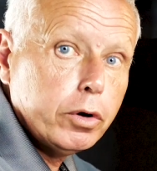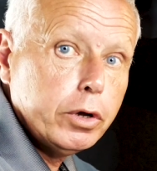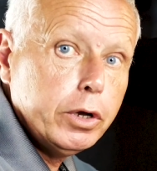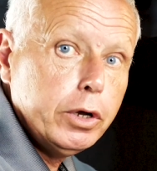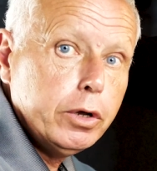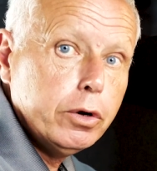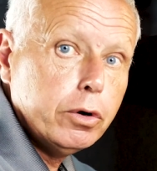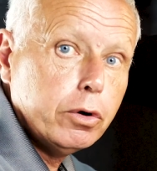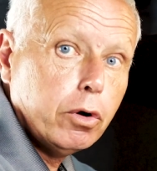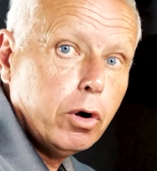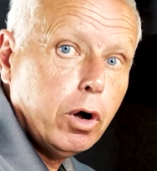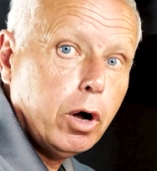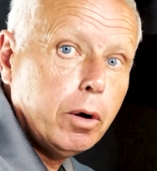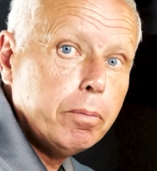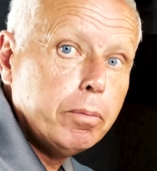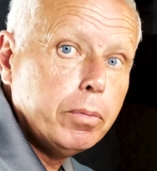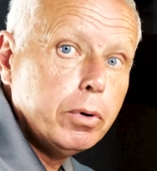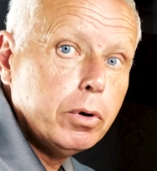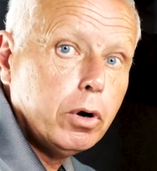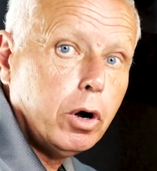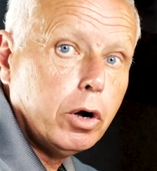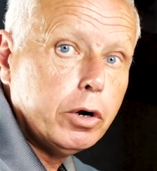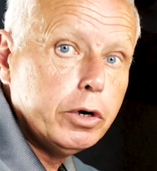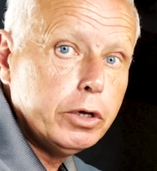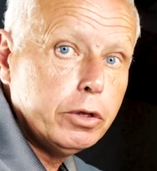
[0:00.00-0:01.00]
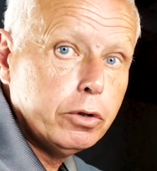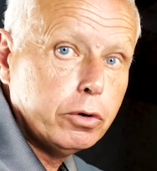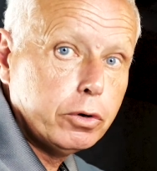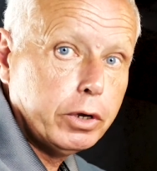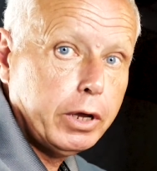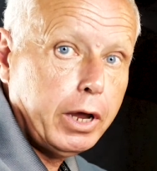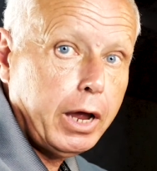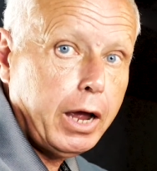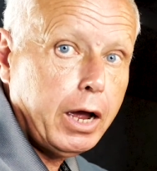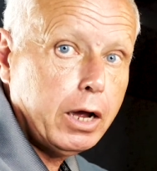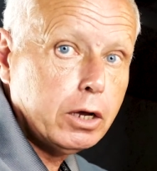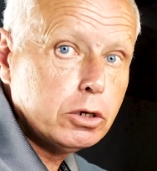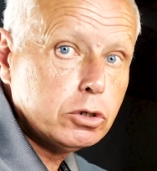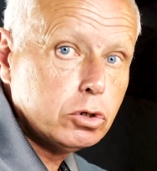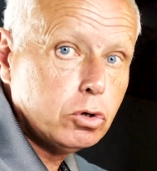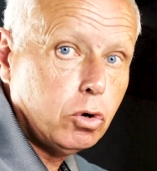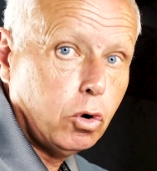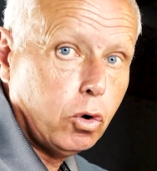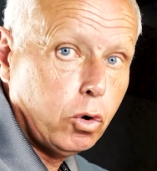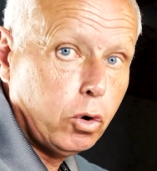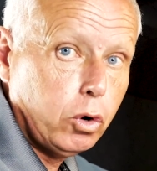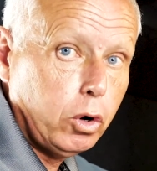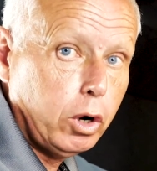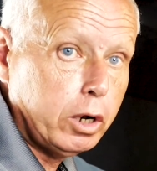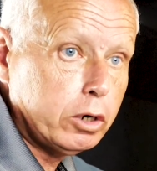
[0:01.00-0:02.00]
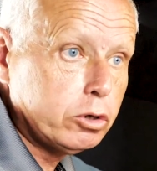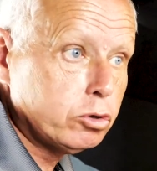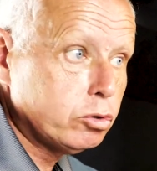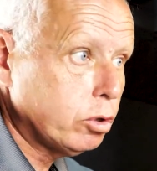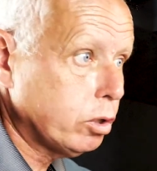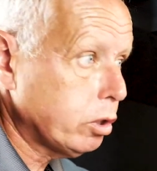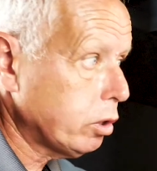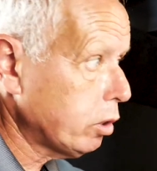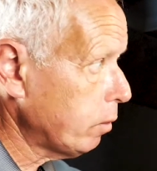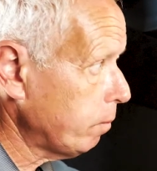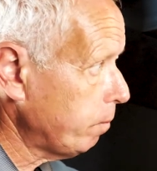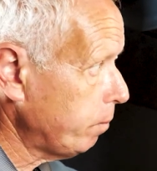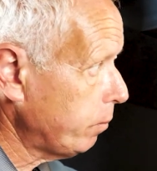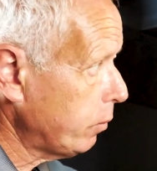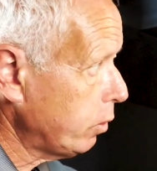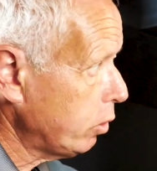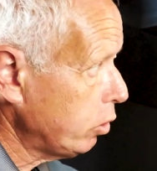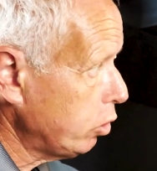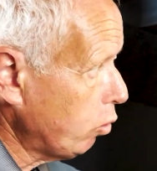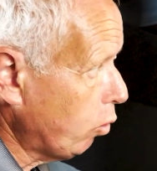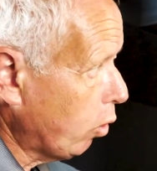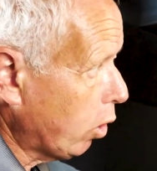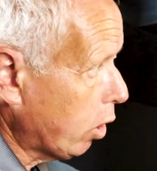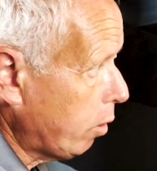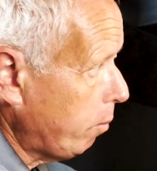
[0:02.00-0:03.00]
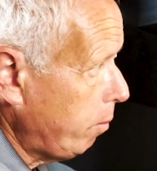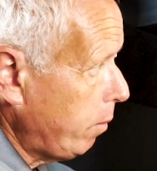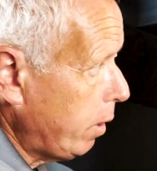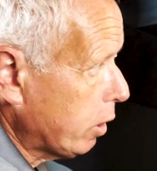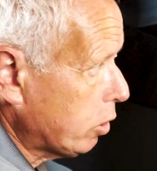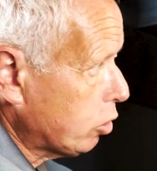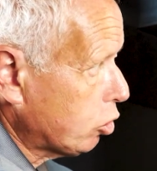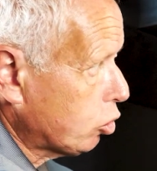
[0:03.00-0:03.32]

heater up on either gas or electric, you want to make